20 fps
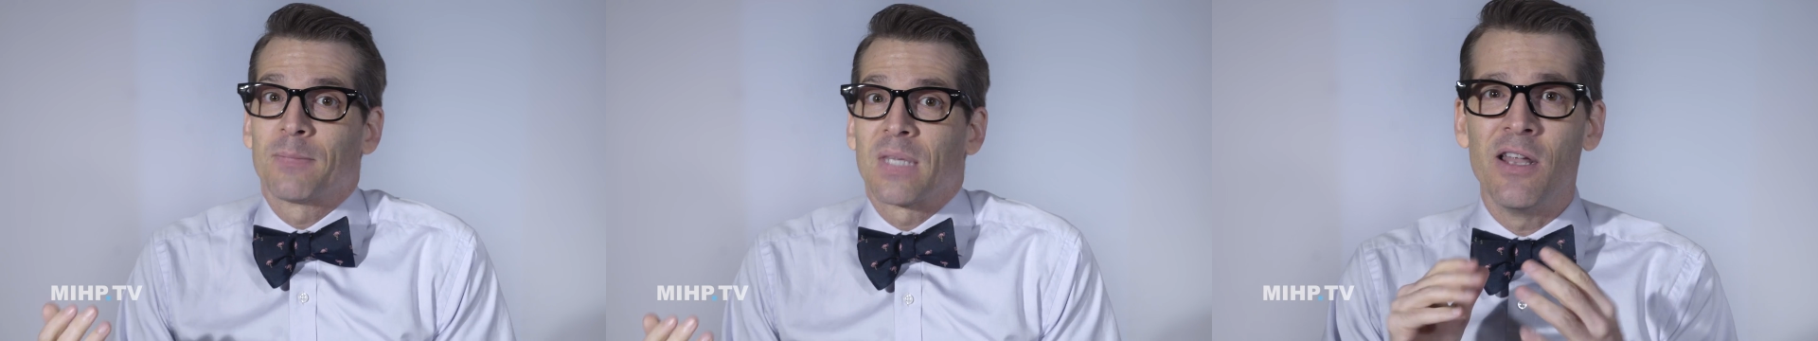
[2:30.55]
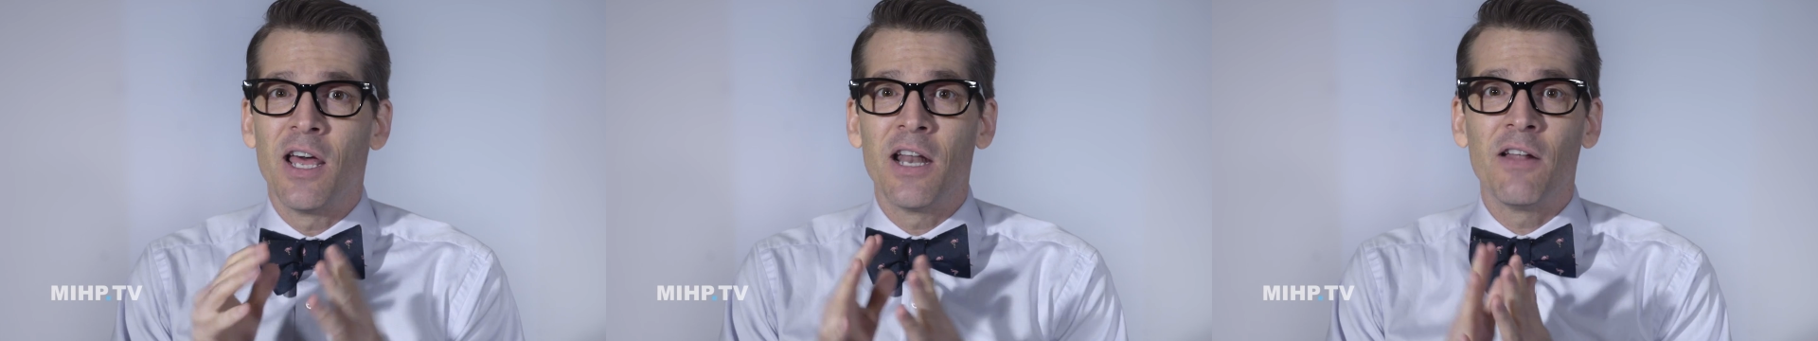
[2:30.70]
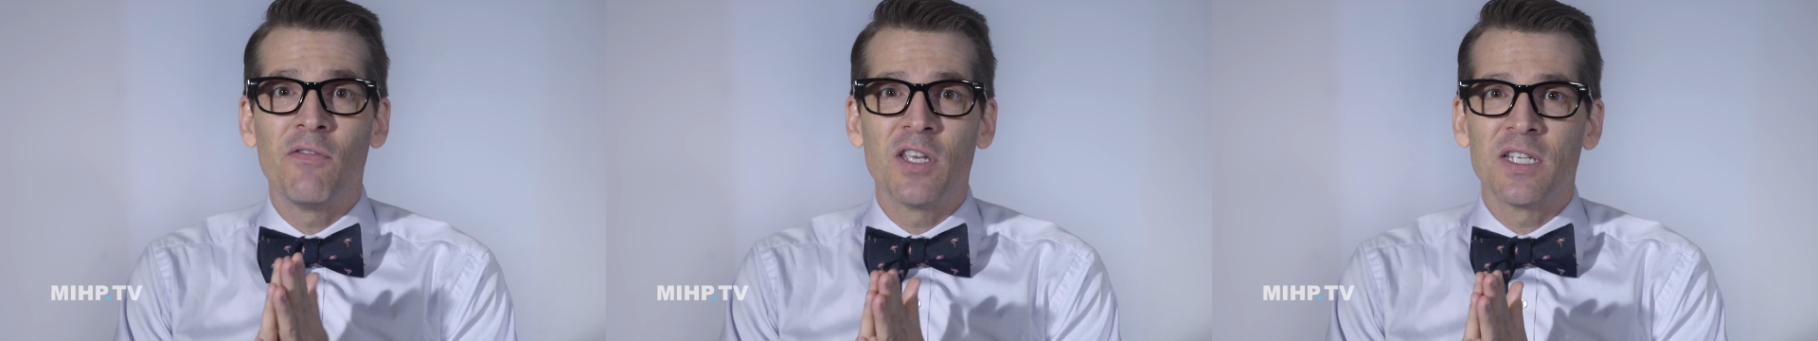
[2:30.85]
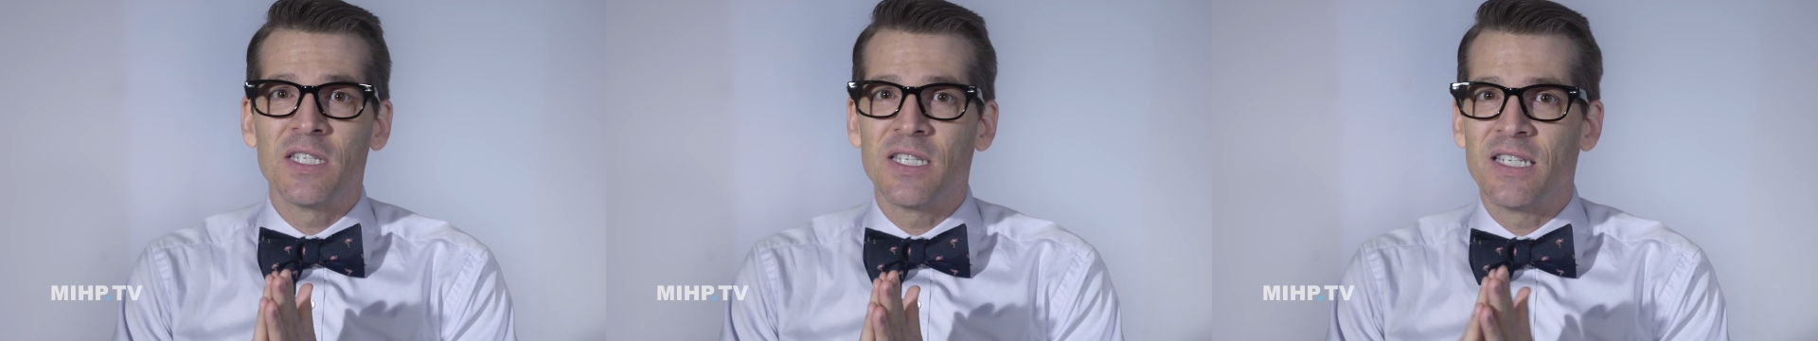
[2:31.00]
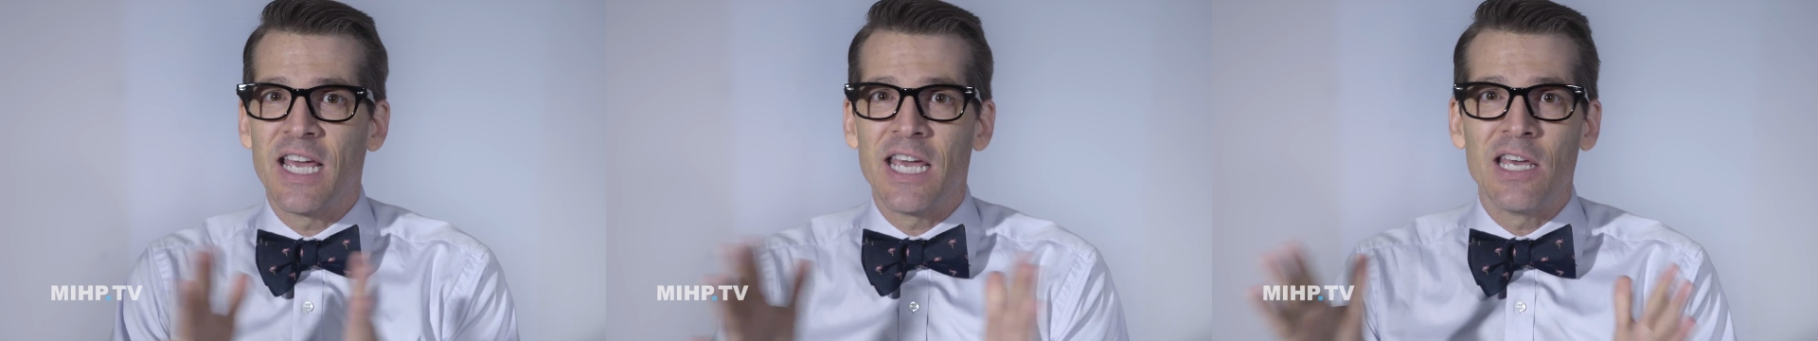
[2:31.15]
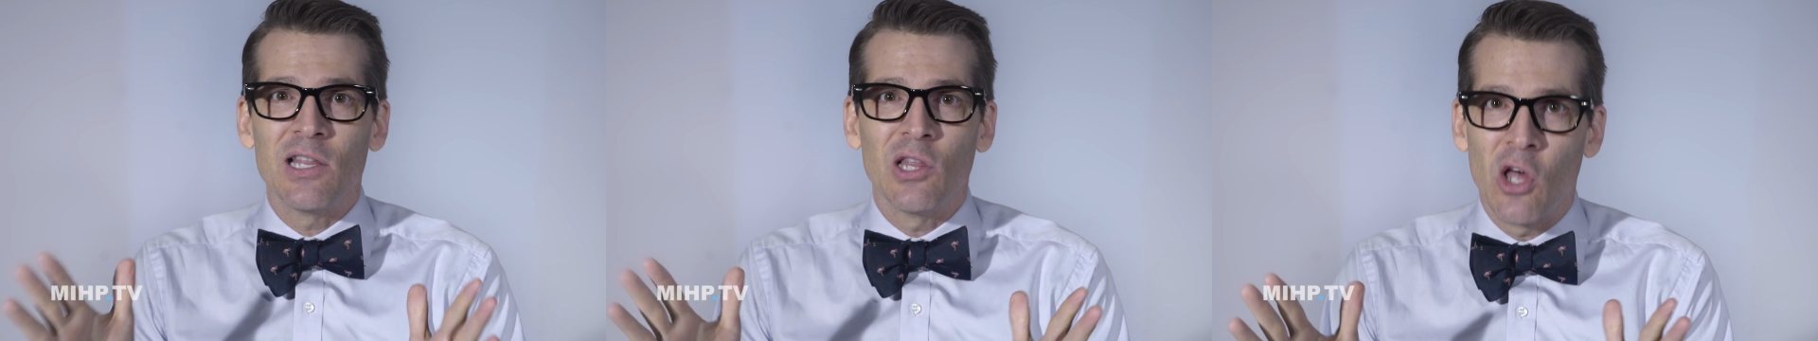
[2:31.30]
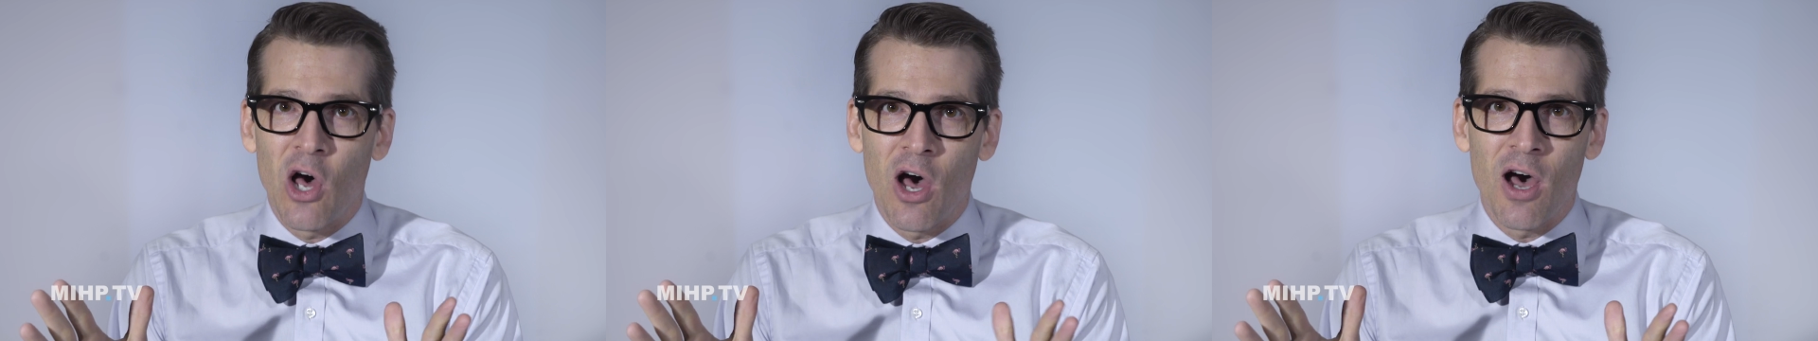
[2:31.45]
None of the
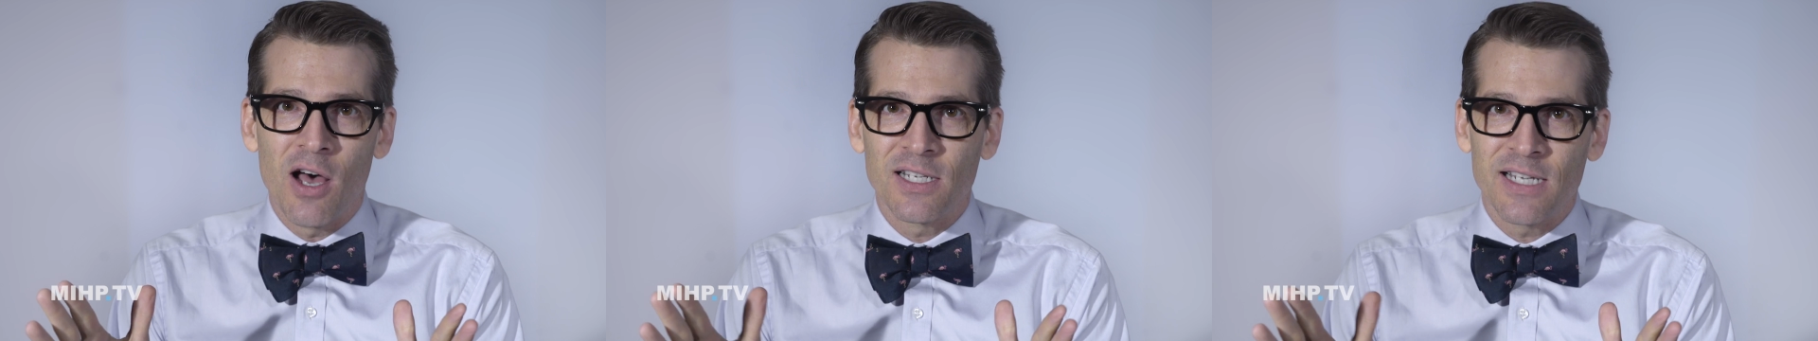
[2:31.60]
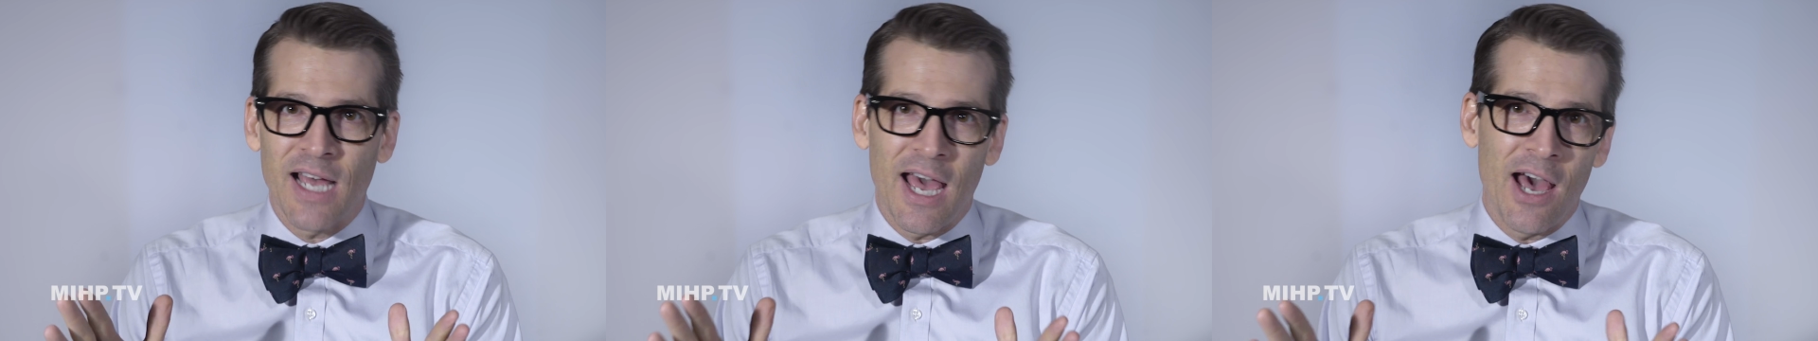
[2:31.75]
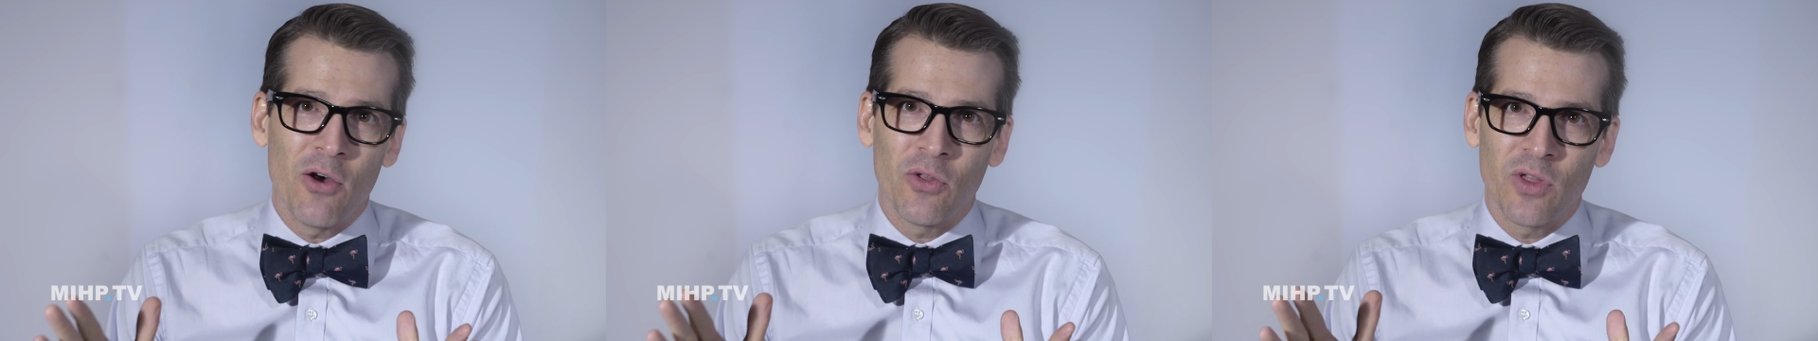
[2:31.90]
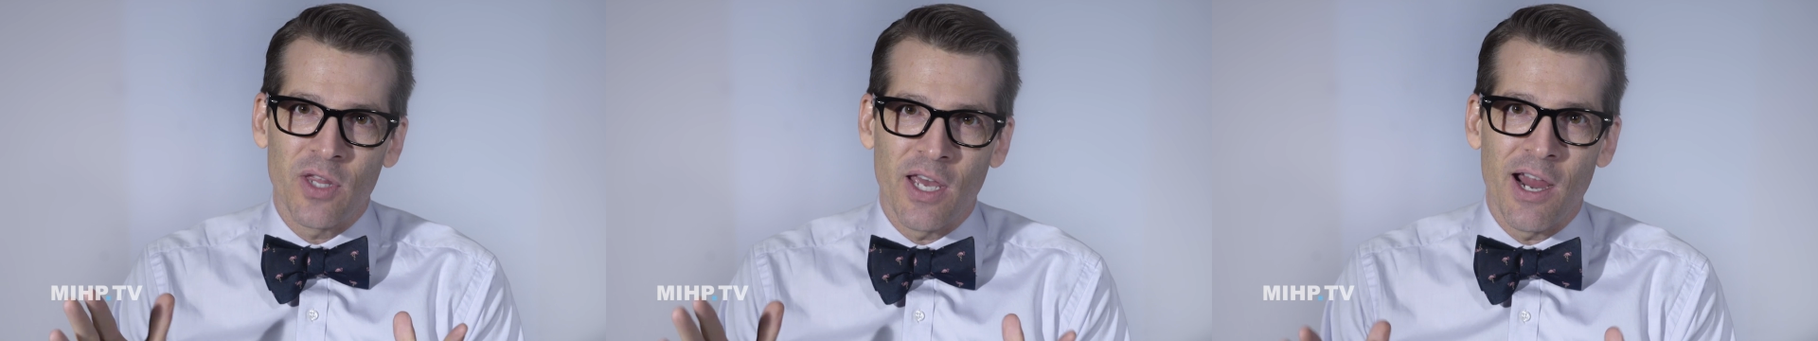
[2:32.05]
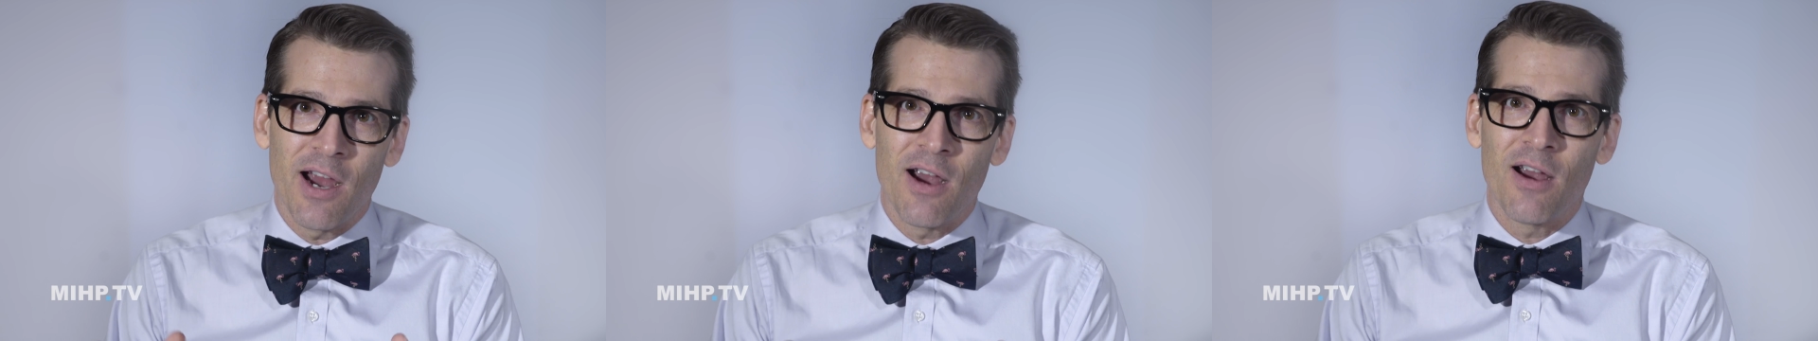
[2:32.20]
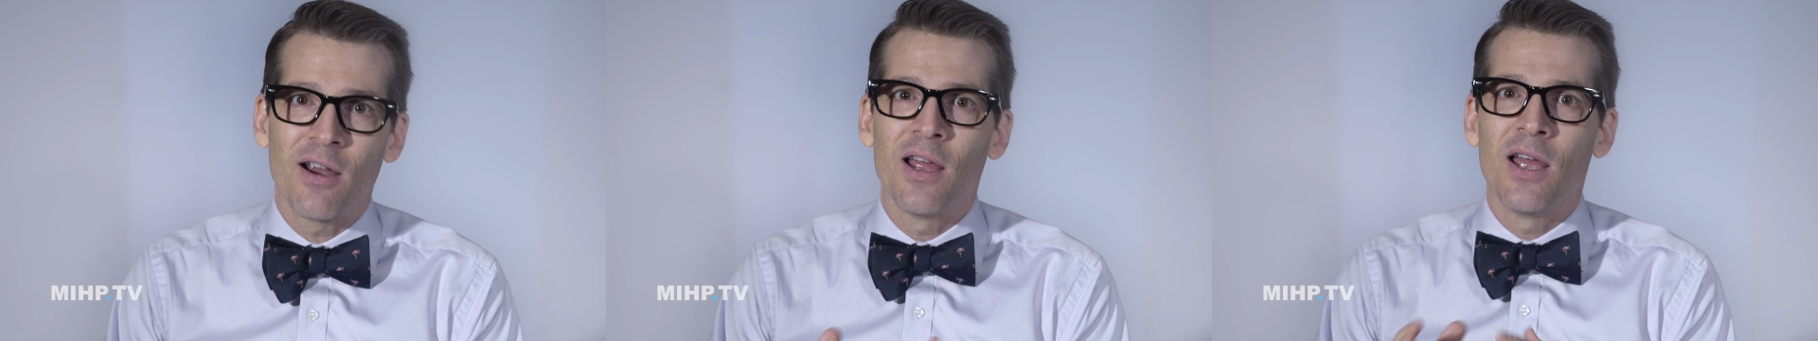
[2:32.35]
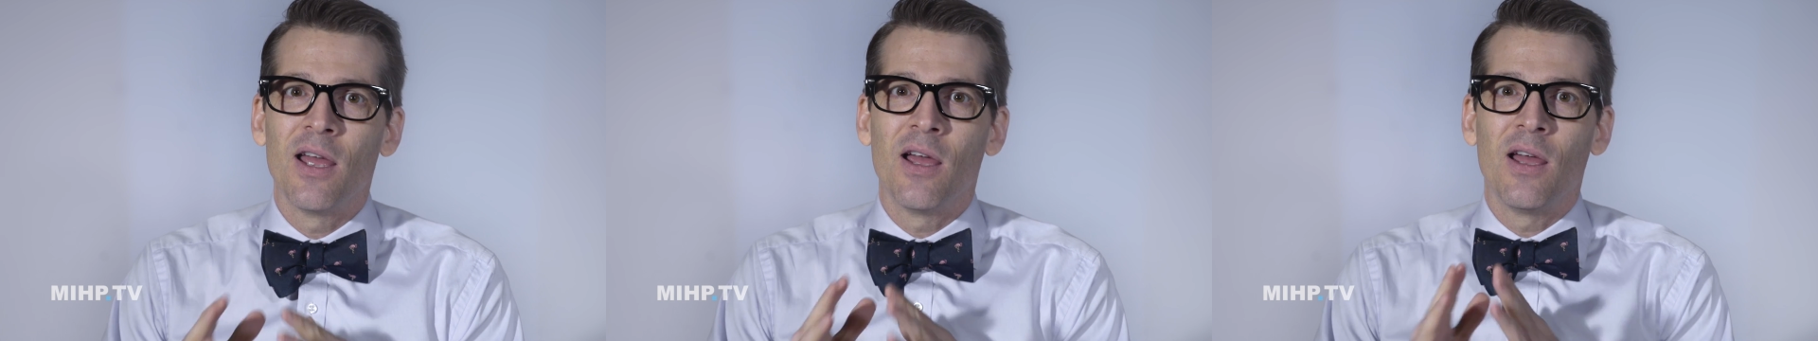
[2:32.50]
state laws out
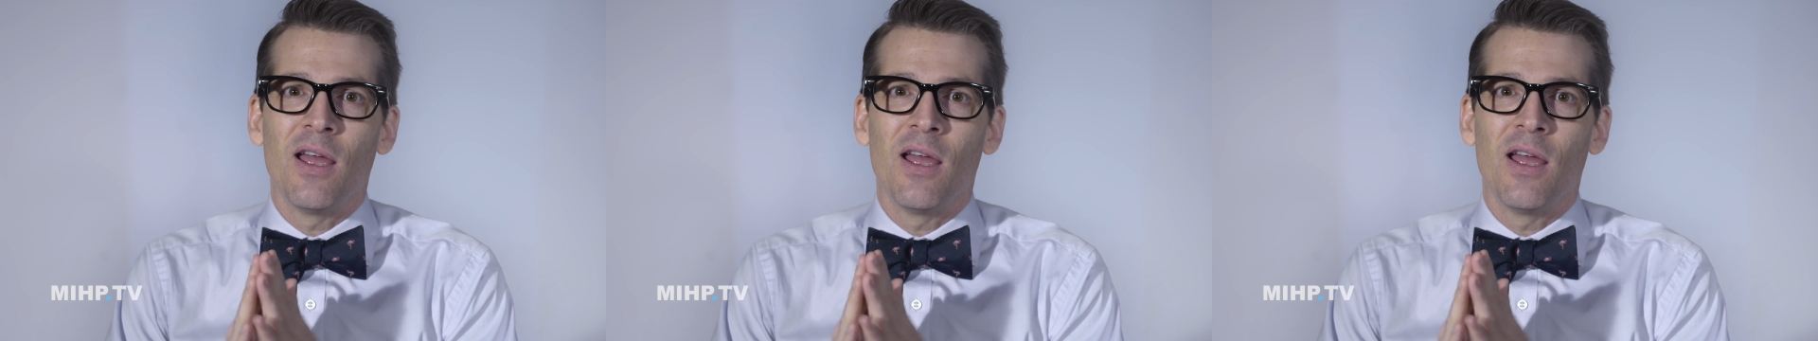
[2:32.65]
there